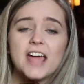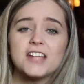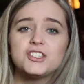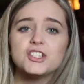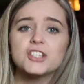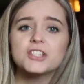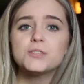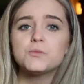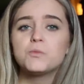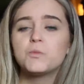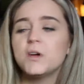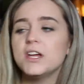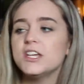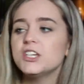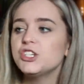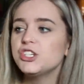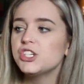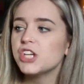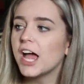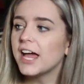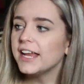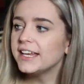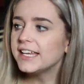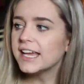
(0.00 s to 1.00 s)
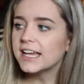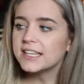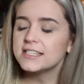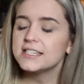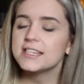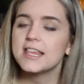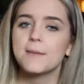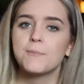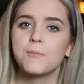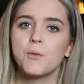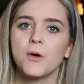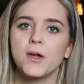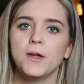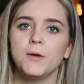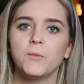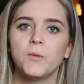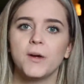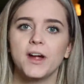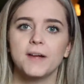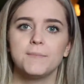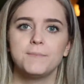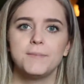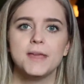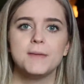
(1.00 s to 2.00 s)
I just wish I'd get to that point
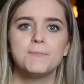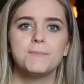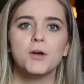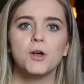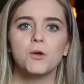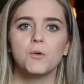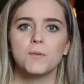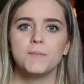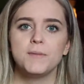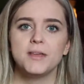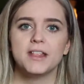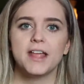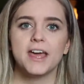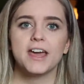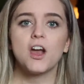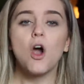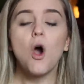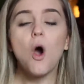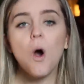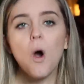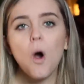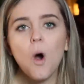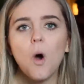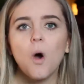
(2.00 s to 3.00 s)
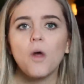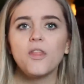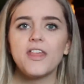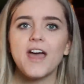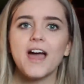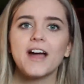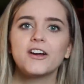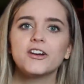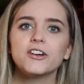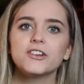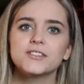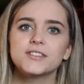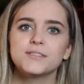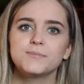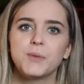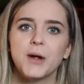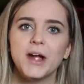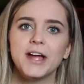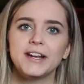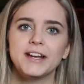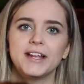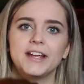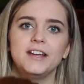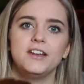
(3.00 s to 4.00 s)
where people would be like, oh, that girl's
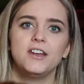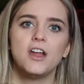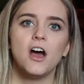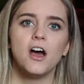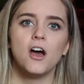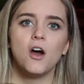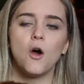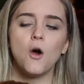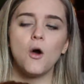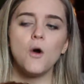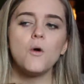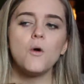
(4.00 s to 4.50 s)
pregnant, not,